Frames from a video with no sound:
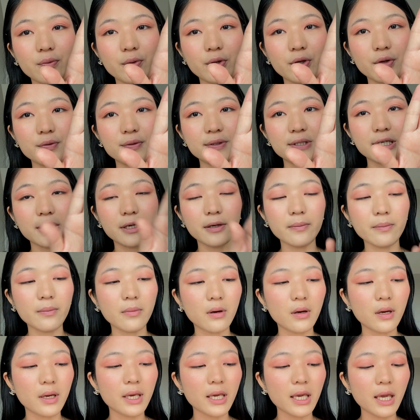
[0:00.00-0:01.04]
using
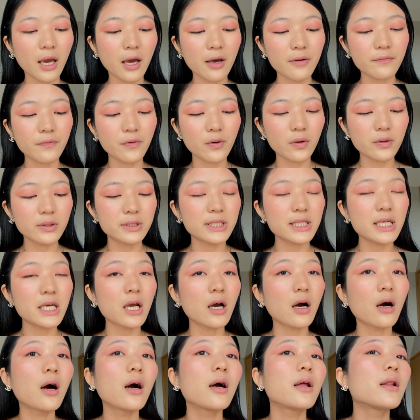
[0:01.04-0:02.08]
my Kat Von D
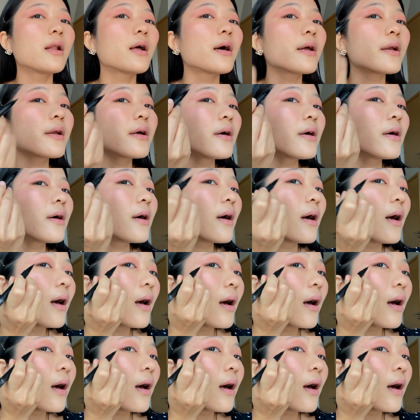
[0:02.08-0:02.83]
eyeliner.